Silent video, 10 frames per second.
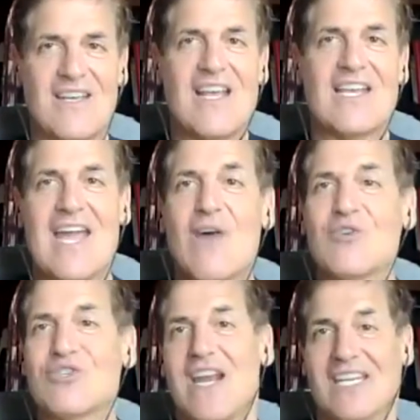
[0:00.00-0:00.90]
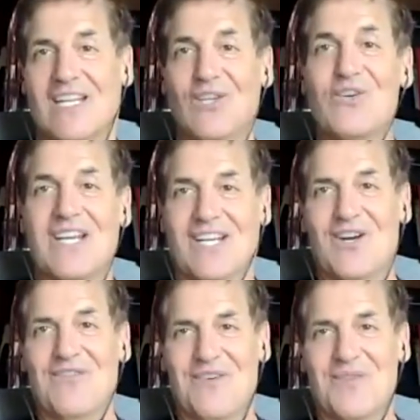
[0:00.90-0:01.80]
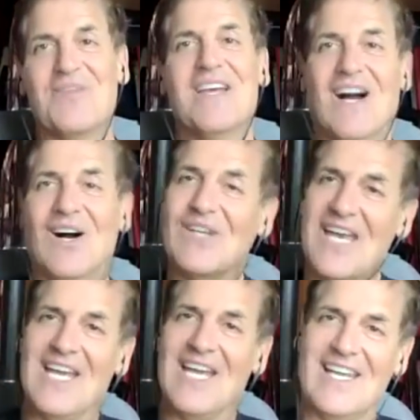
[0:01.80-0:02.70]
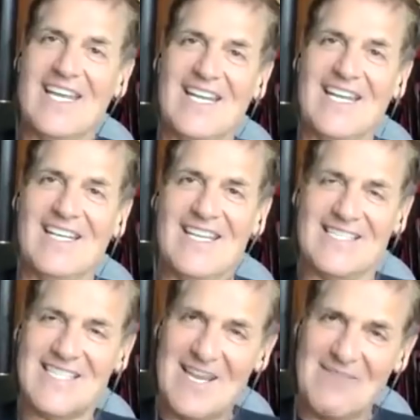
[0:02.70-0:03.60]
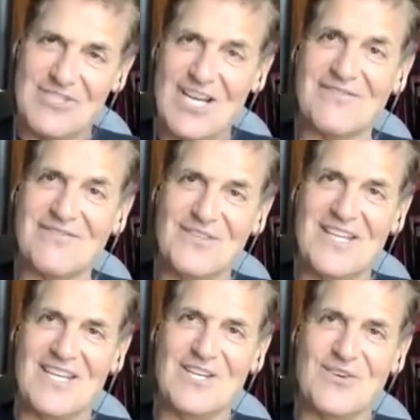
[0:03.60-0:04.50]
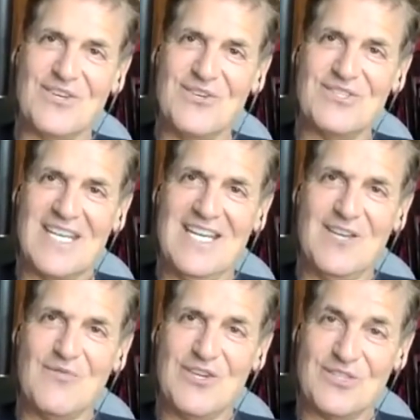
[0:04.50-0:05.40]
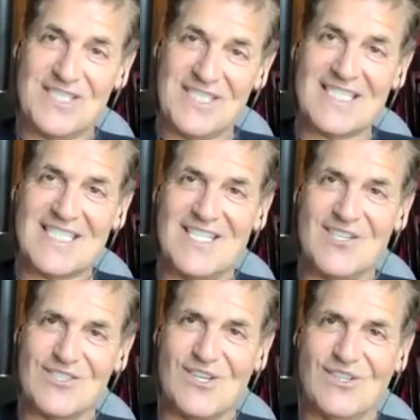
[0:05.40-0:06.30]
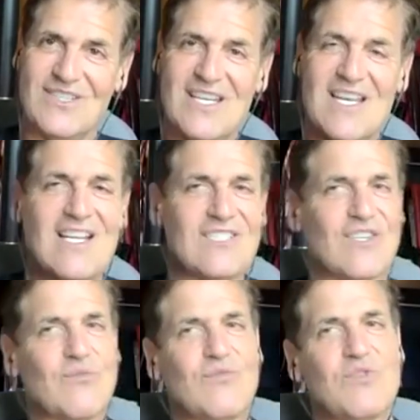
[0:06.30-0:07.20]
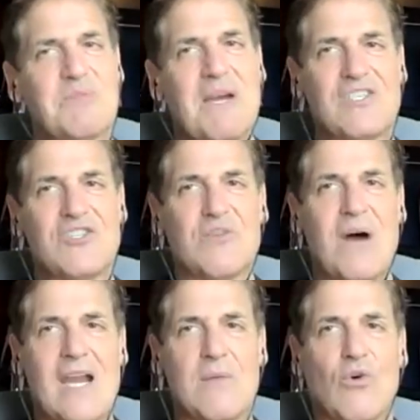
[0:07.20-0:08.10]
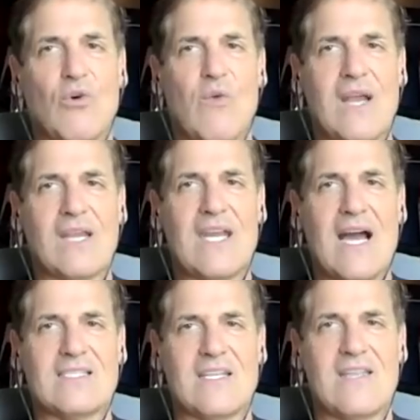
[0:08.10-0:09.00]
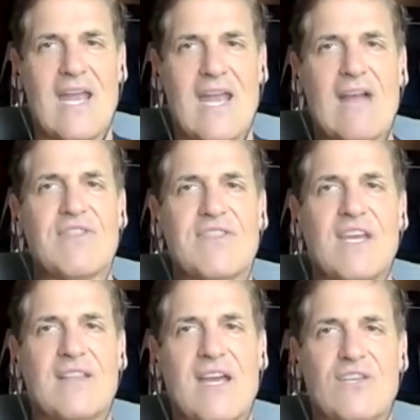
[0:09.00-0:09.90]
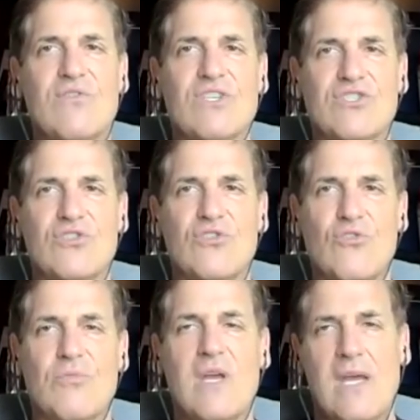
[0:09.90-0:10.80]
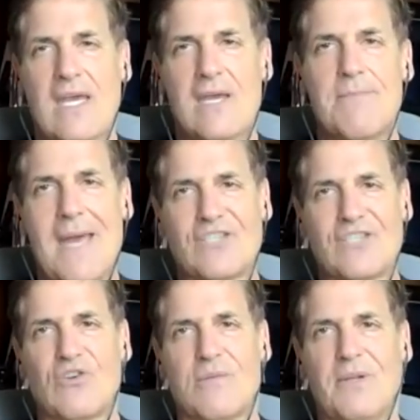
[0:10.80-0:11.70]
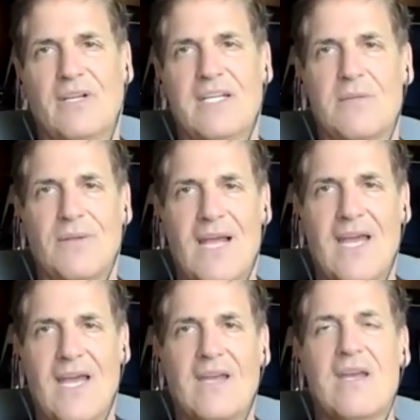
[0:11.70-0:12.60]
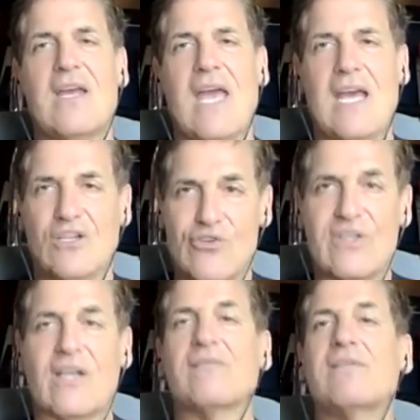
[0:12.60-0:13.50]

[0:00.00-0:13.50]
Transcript: Now we're trying to get Luka to go from, okay, eating the same junk food that you were used to eating when you were 16 years old to respecting your body more and recognizing that everything that you consume impacts your ability to play. And Luka